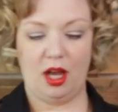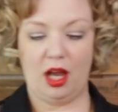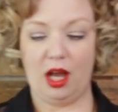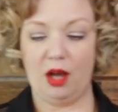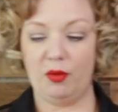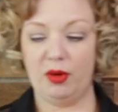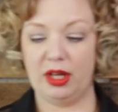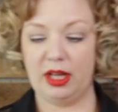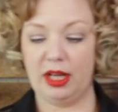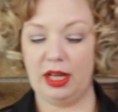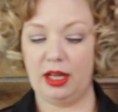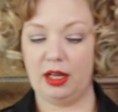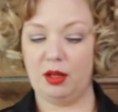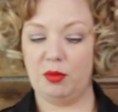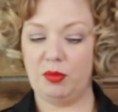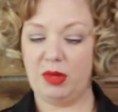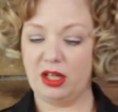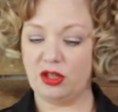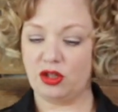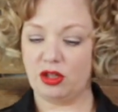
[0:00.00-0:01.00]
I went ahead
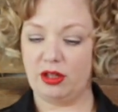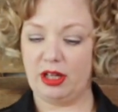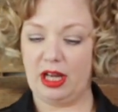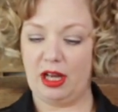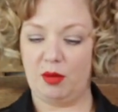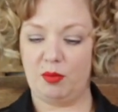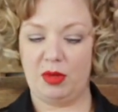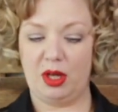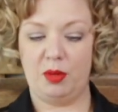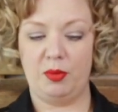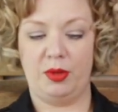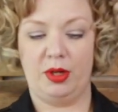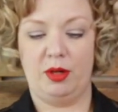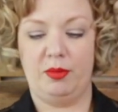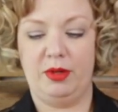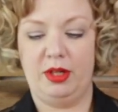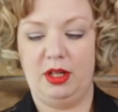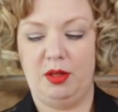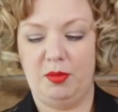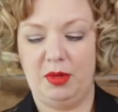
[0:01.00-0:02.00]
and measured out my
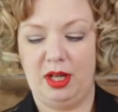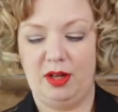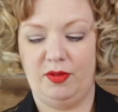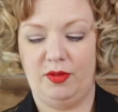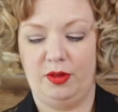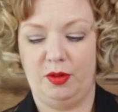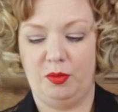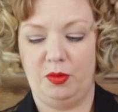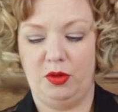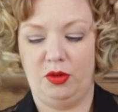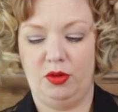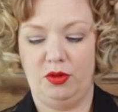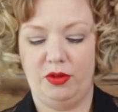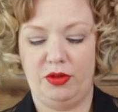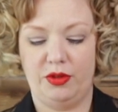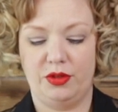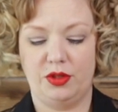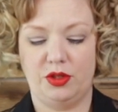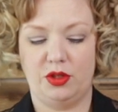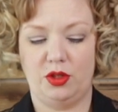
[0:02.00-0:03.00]
bourbon and my
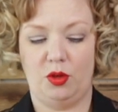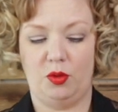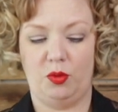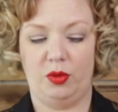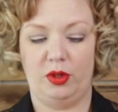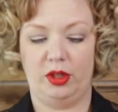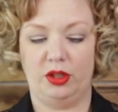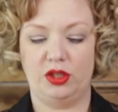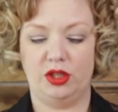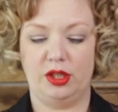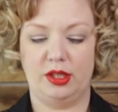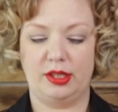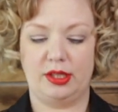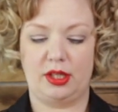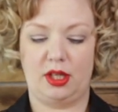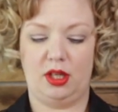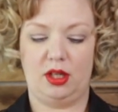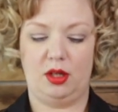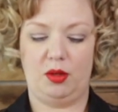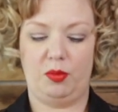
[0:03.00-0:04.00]
vermouth, so we're
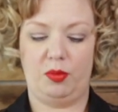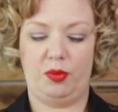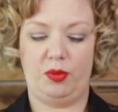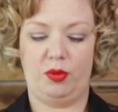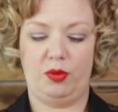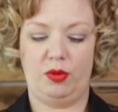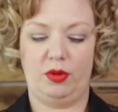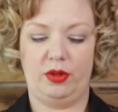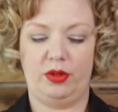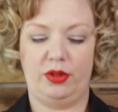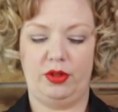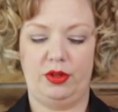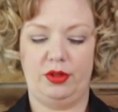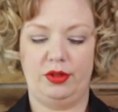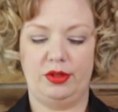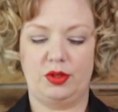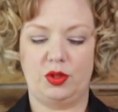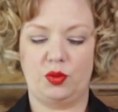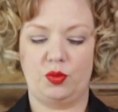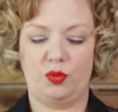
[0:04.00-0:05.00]
just going to pour
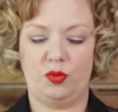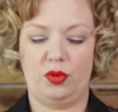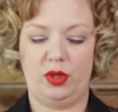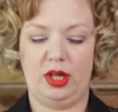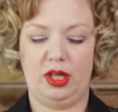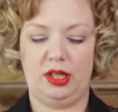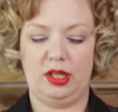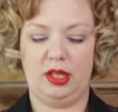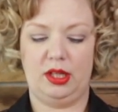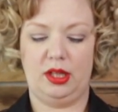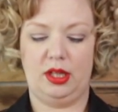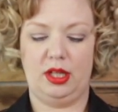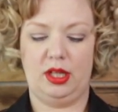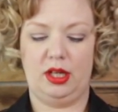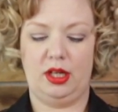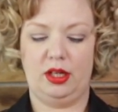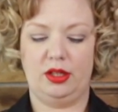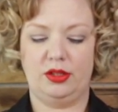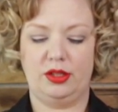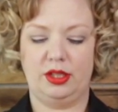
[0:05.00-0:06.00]
those right in
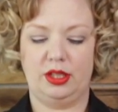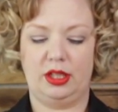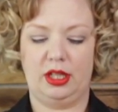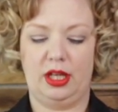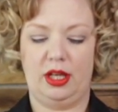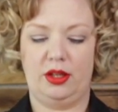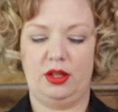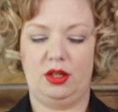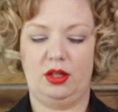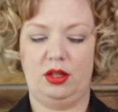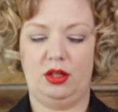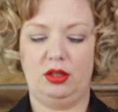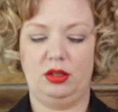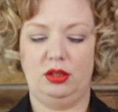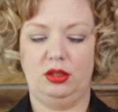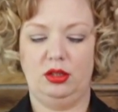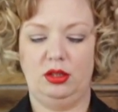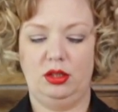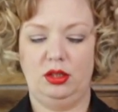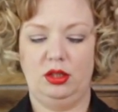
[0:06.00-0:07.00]
there together.
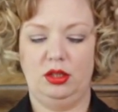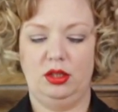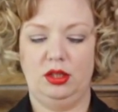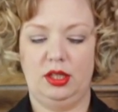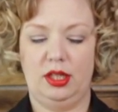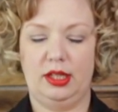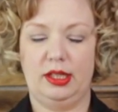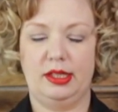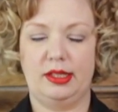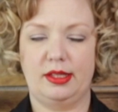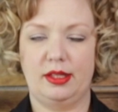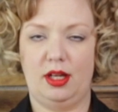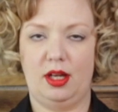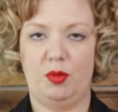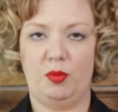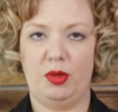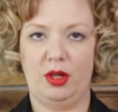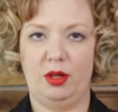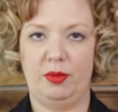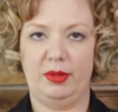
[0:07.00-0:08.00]
And it's
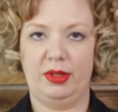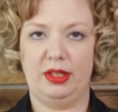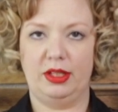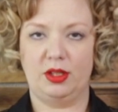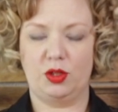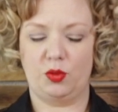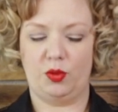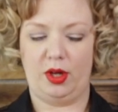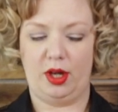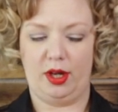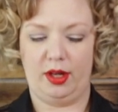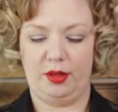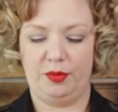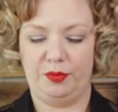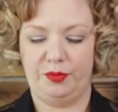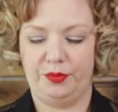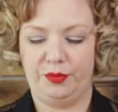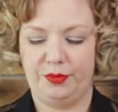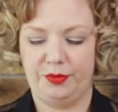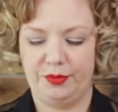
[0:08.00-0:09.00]
not bourbon, it's rye.
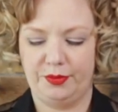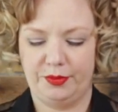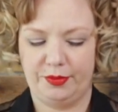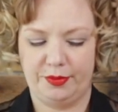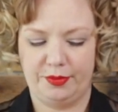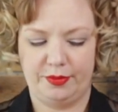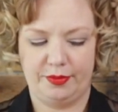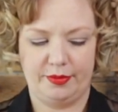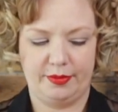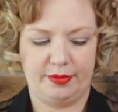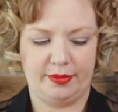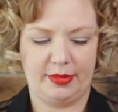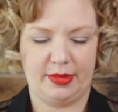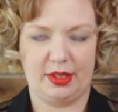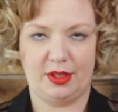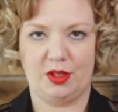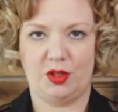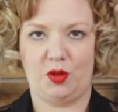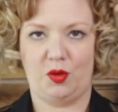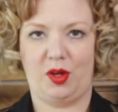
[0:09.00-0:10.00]

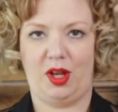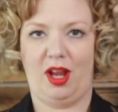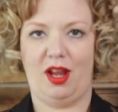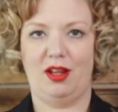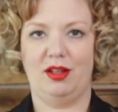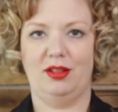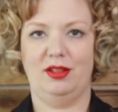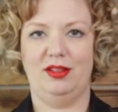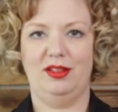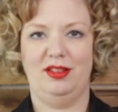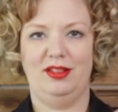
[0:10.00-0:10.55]
It's okay.